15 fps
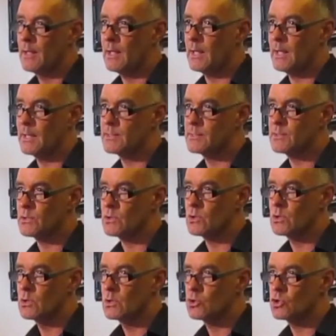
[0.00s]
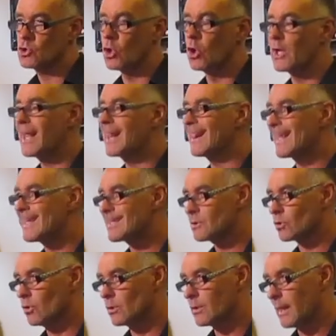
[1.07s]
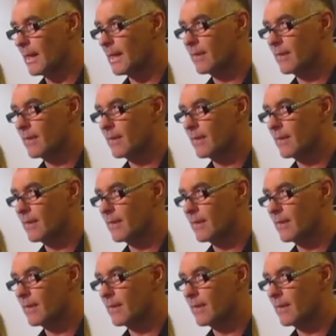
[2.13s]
has shone a light on that